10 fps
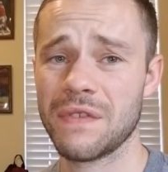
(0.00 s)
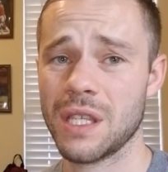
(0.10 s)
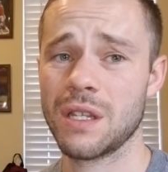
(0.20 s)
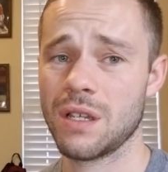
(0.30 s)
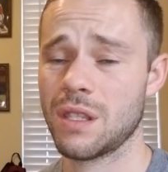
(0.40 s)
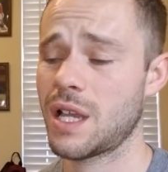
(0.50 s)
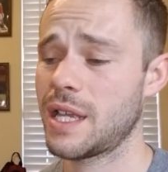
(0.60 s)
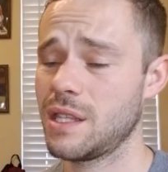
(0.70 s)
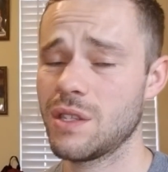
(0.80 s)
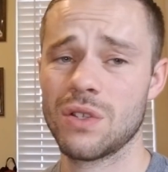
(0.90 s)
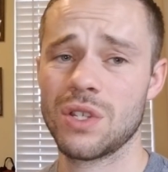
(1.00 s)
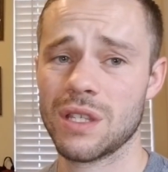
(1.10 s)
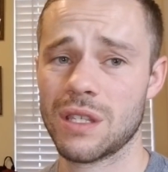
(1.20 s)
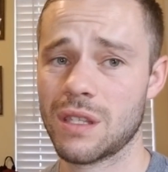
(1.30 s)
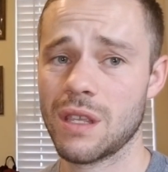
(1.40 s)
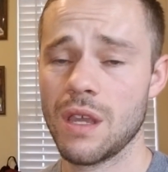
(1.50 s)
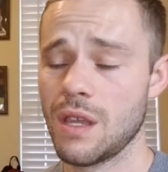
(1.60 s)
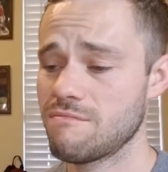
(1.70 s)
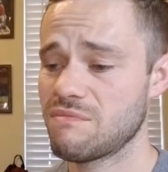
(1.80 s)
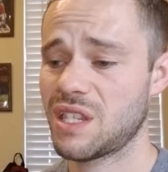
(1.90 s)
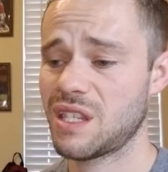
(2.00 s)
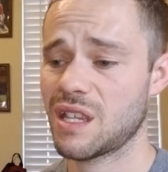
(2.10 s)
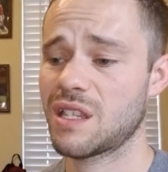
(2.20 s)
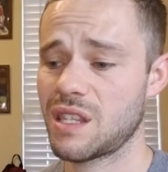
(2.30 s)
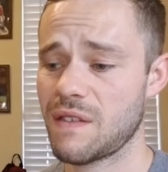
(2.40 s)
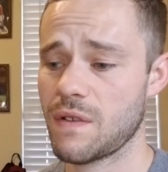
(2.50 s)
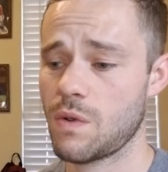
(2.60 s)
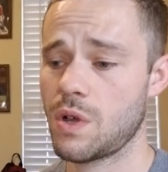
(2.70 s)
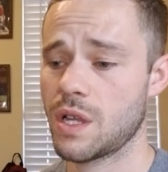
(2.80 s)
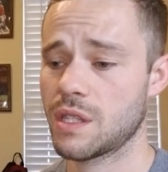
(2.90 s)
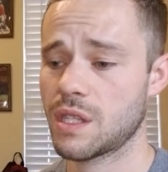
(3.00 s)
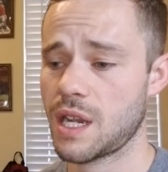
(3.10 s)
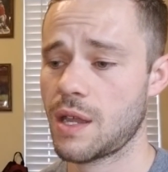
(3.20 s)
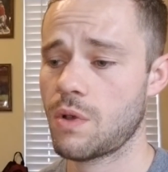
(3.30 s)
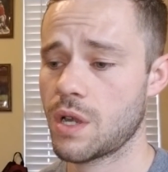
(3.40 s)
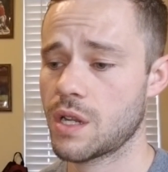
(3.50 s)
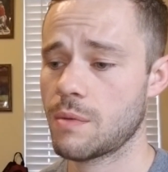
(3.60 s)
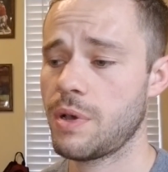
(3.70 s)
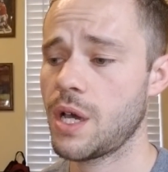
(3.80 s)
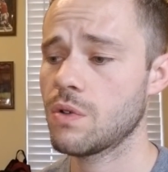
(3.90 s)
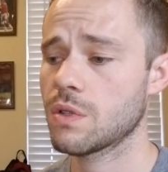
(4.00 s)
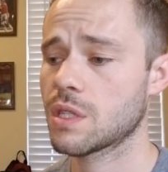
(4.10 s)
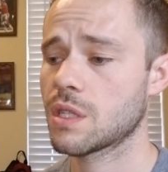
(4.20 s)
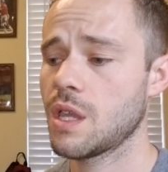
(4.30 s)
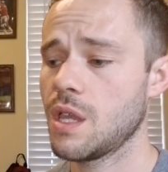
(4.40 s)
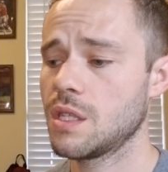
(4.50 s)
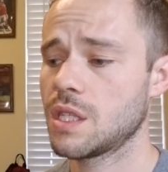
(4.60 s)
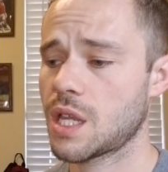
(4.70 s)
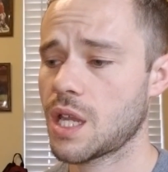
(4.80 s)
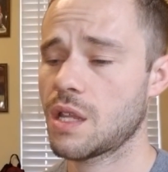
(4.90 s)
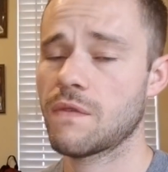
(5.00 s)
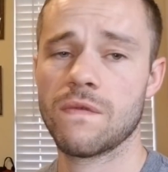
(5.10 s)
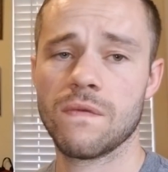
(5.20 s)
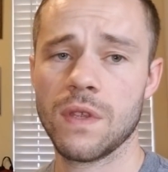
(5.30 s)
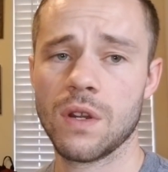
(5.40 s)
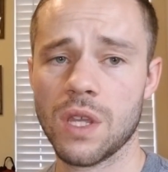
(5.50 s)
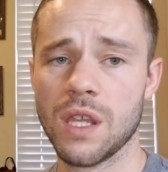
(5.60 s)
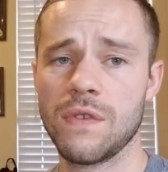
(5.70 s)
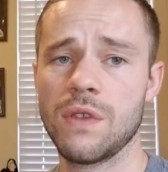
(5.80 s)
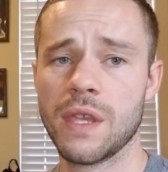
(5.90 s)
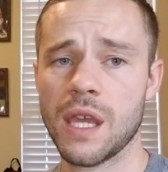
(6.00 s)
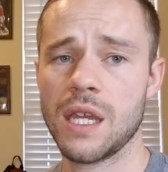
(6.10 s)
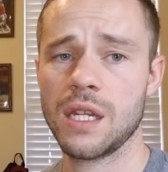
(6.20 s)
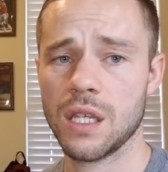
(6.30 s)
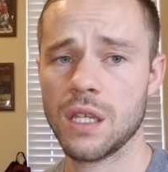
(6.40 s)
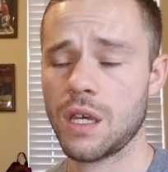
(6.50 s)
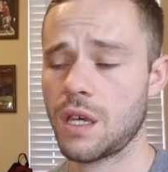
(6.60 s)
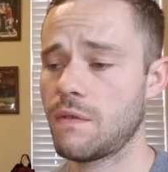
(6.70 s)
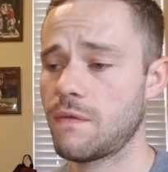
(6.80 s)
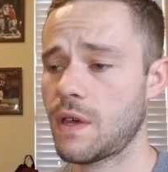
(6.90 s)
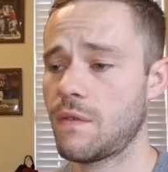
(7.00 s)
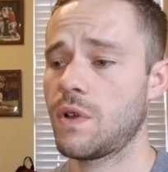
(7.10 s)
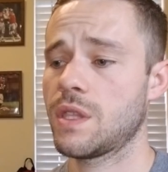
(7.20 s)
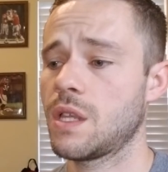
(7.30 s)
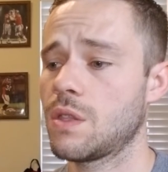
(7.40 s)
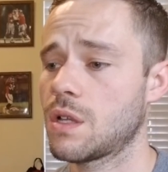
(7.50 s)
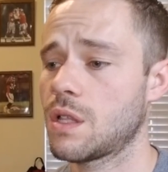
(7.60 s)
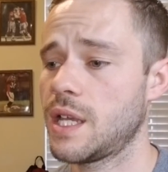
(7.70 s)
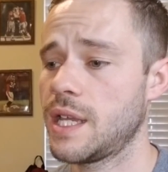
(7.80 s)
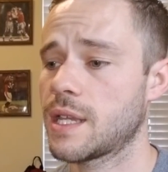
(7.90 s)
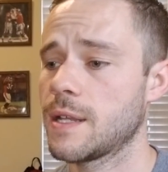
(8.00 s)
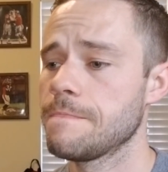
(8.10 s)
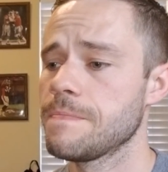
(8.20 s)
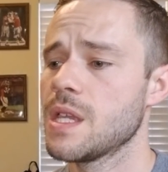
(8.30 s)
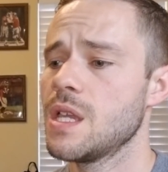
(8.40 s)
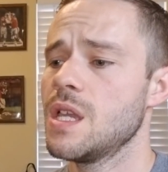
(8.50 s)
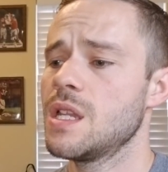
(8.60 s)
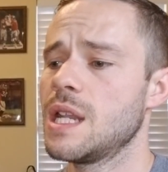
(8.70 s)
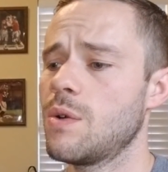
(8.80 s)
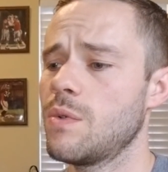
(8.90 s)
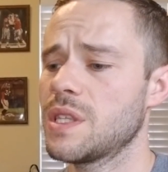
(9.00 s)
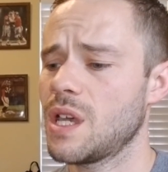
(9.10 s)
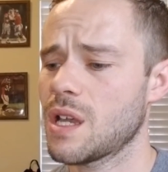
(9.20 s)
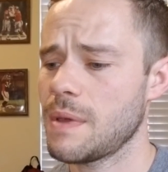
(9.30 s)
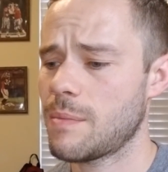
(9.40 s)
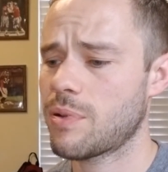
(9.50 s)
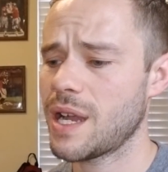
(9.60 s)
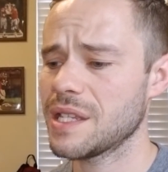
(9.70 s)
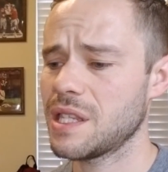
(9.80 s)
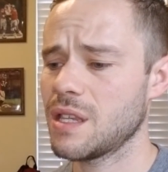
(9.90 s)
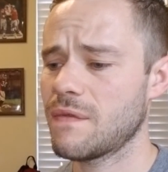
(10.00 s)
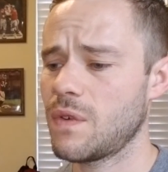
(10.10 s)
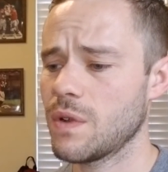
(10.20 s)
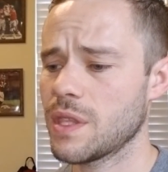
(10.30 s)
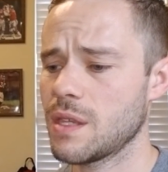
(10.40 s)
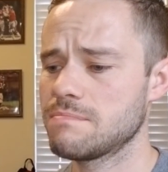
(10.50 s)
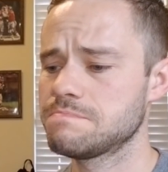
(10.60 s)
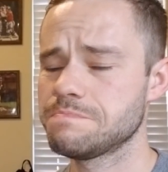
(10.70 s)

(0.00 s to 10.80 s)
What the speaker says: seen online. These are just 6 different ones that I wanted to post to kind of, you know, give you the idea of what they look like. Now, when we talk about pricing for them,